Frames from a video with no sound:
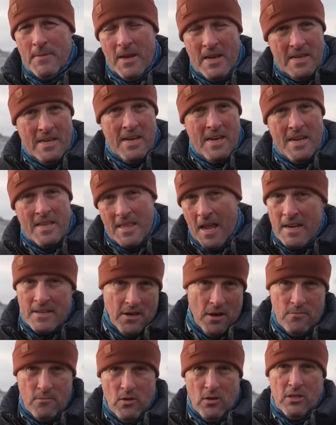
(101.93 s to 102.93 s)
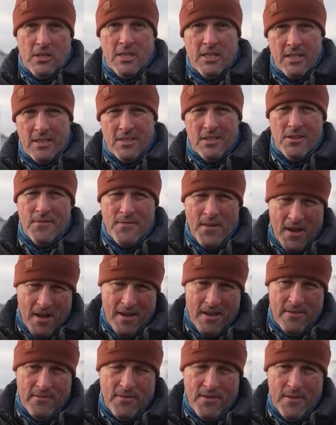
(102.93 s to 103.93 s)
Indeed, they don't want it to
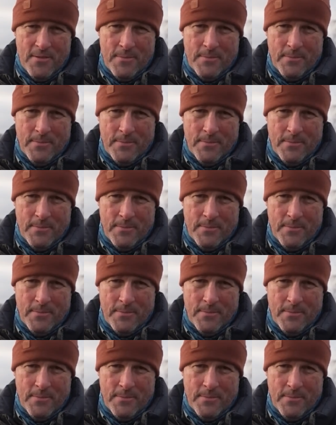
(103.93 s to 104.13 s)
survive.